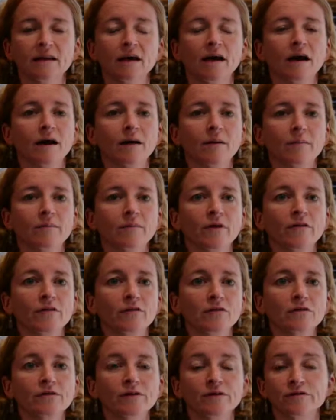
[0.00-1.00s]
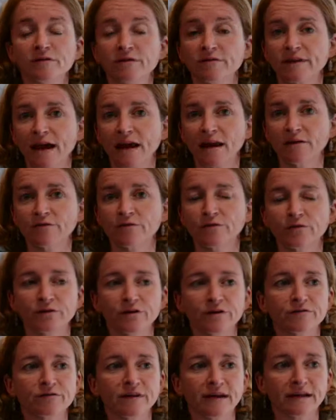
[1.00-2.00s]
at the University of
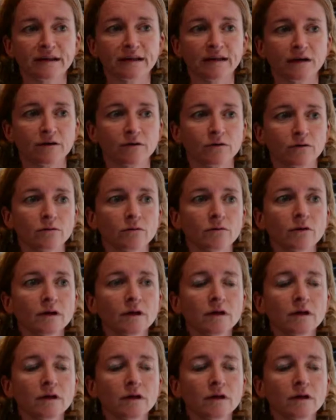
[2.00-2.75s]
California, San Diego.